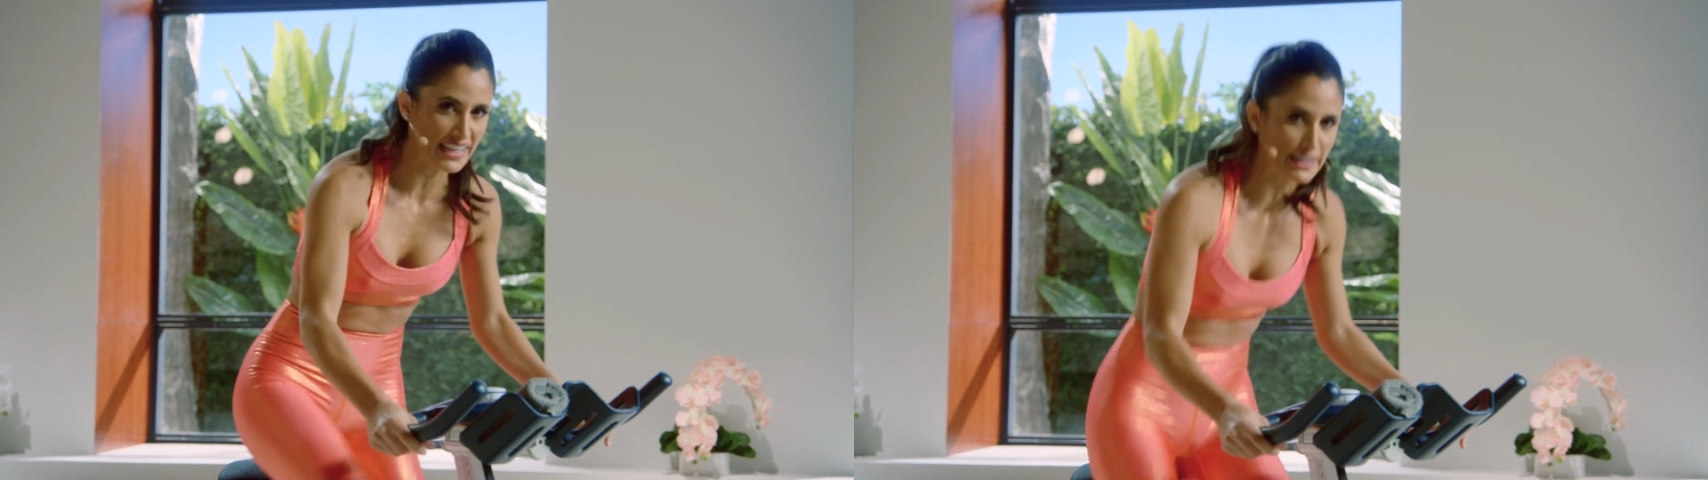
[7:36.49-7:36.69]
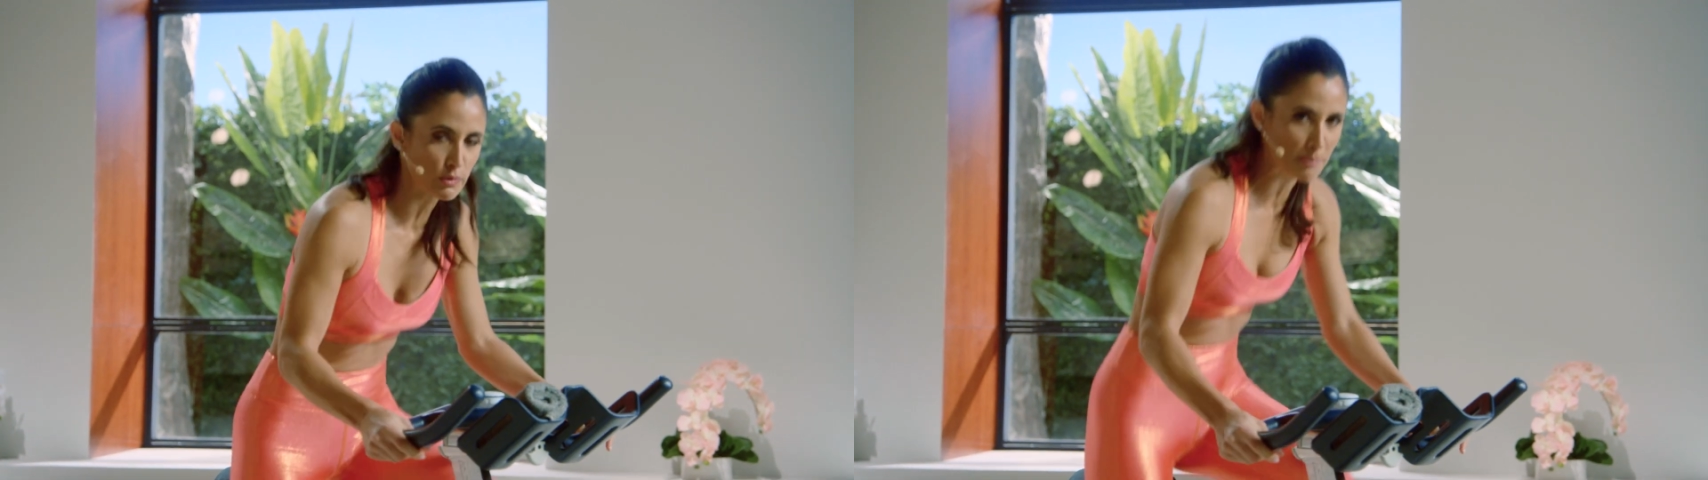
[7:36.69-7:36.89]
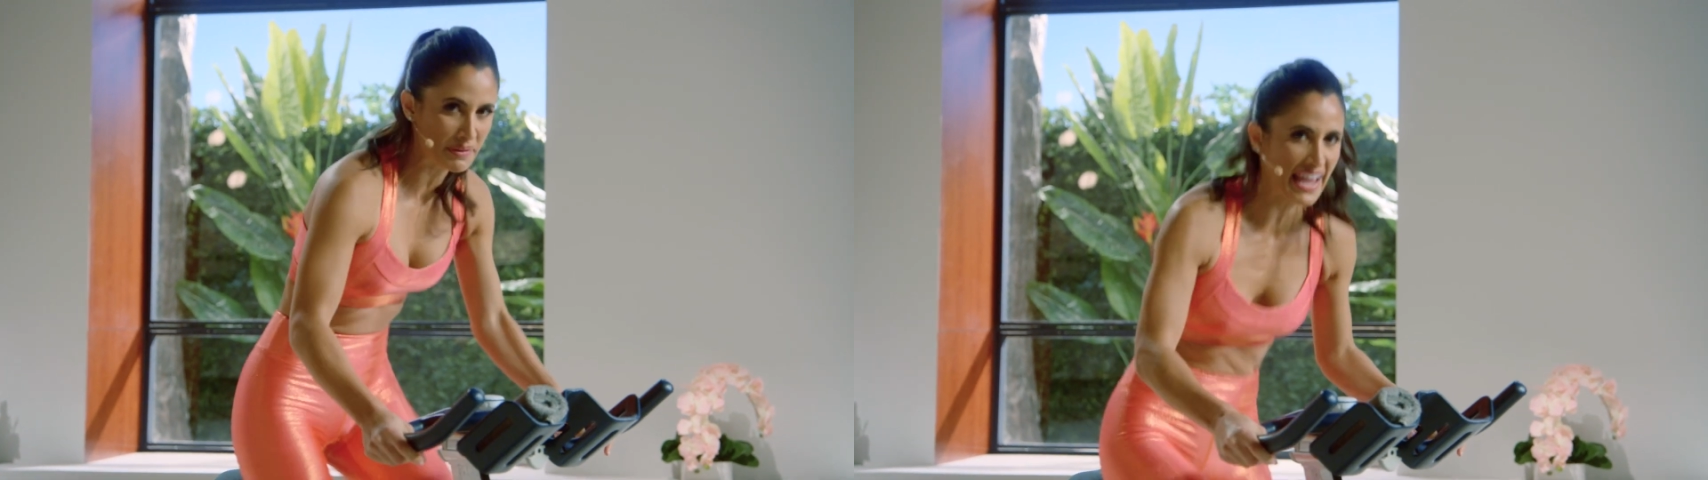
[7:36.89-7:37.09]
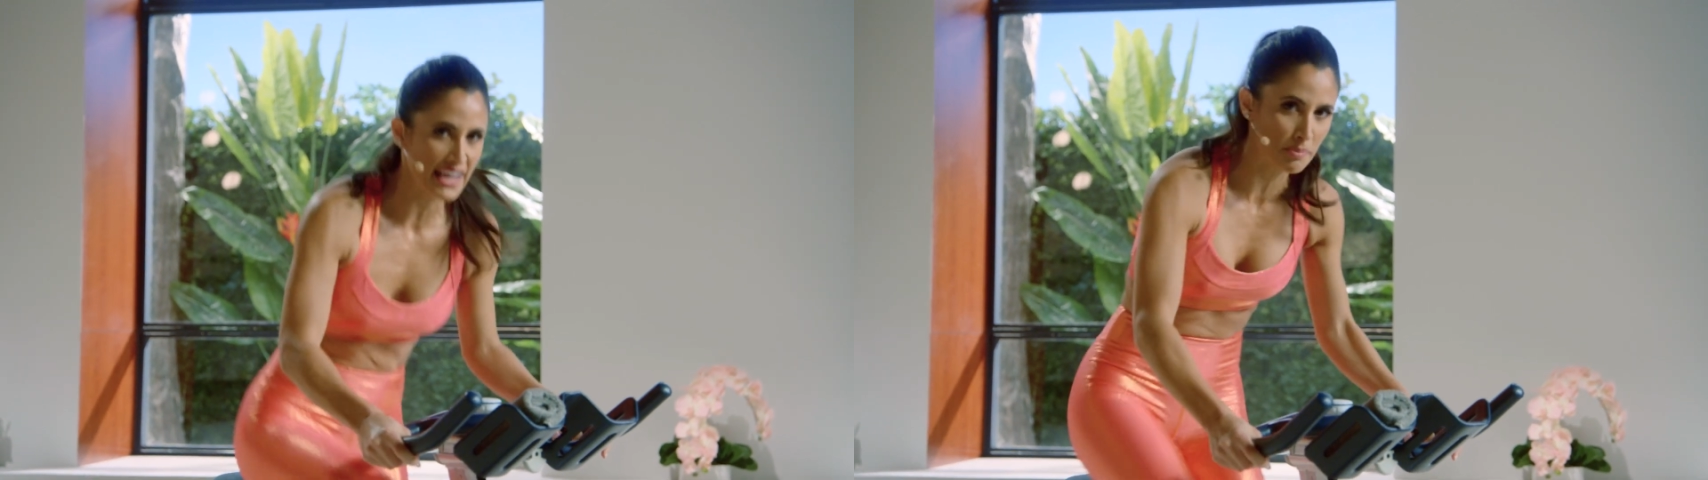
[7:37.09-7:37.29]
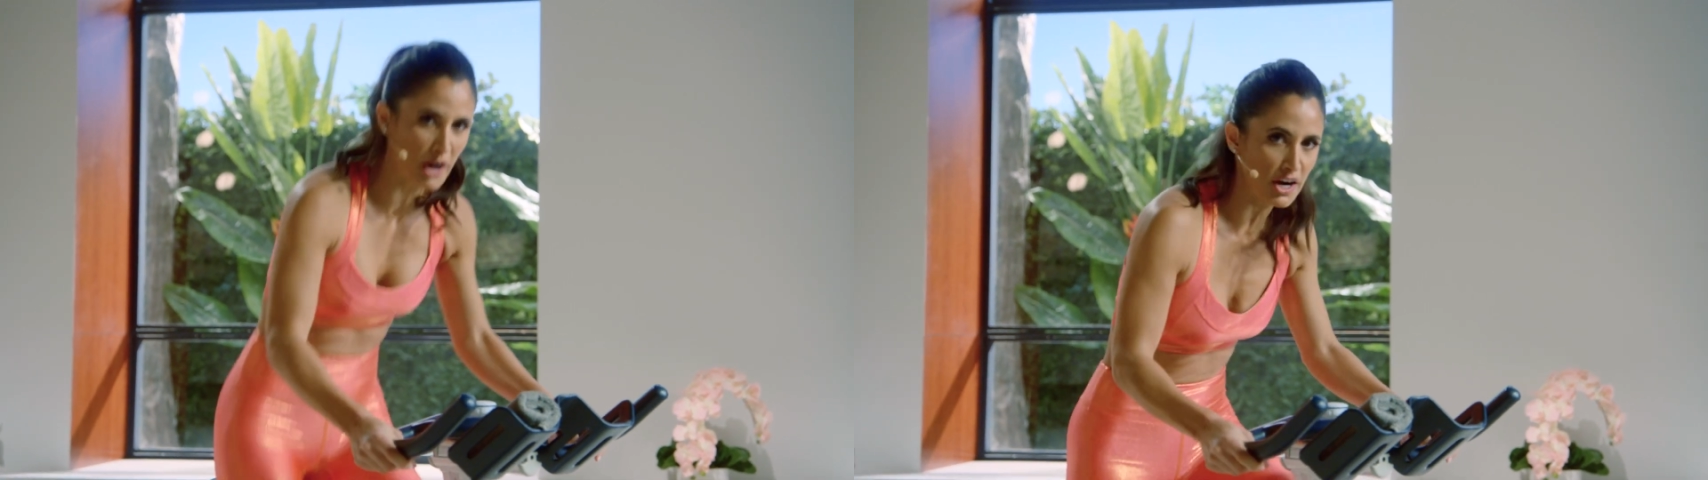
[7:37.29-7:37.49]
light grip on the
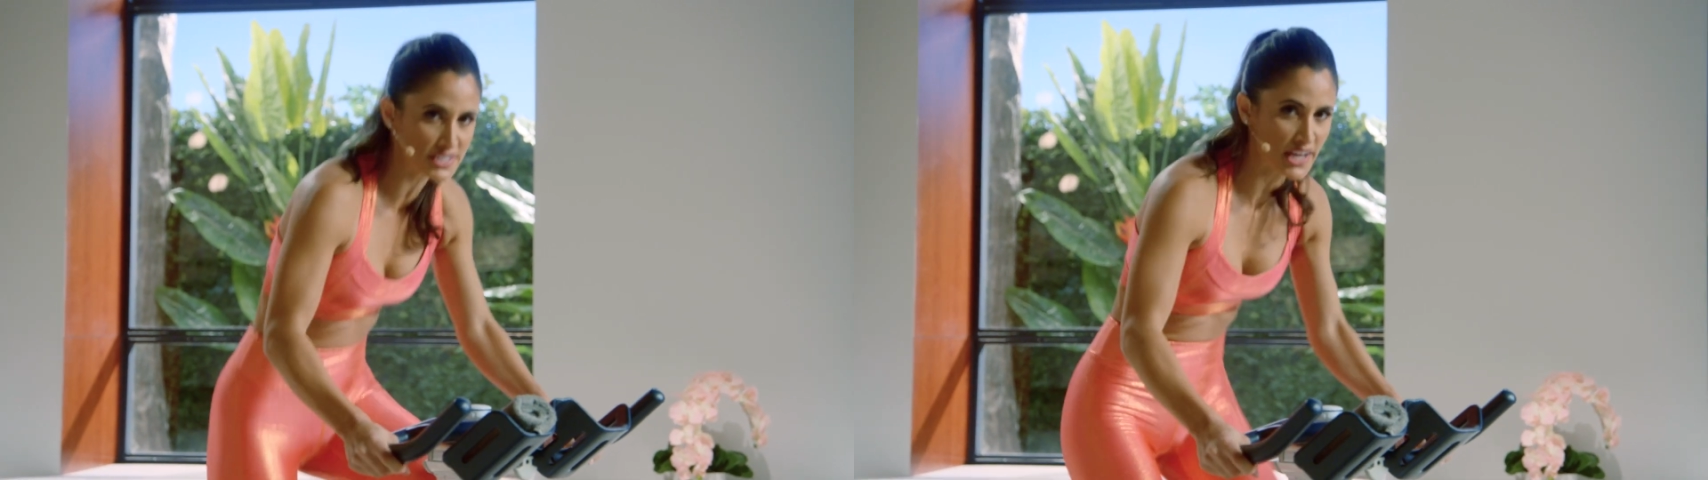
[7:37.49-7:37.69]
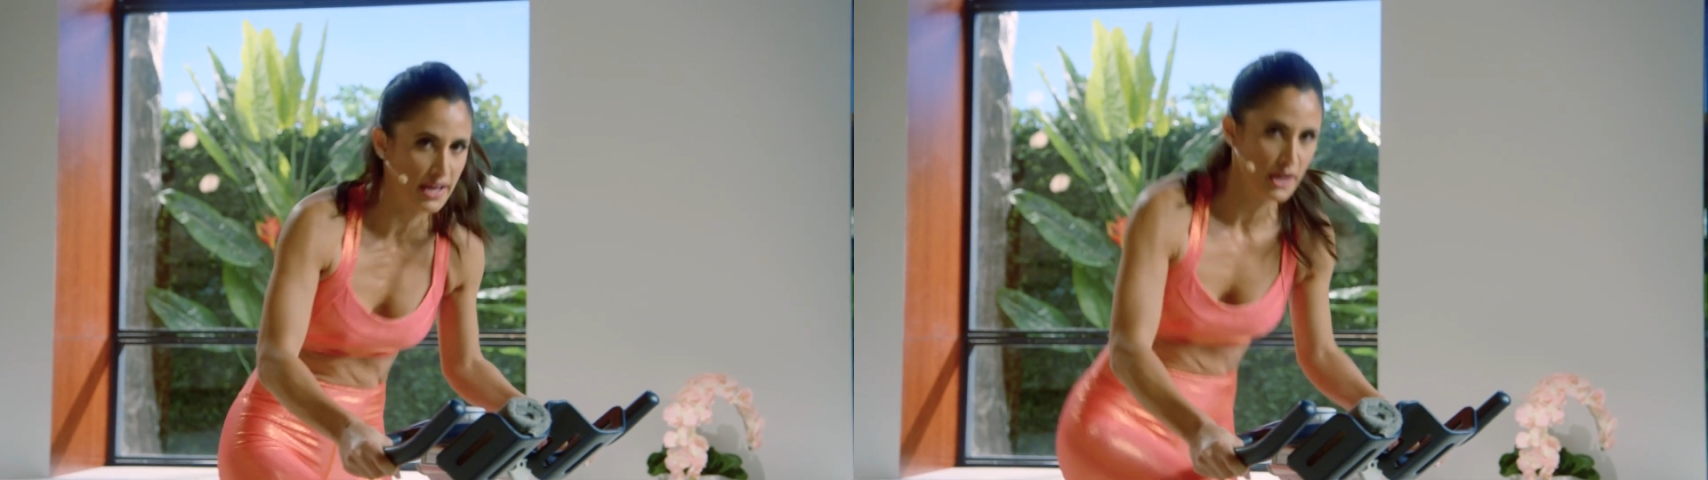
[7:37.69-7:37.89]
handlebars.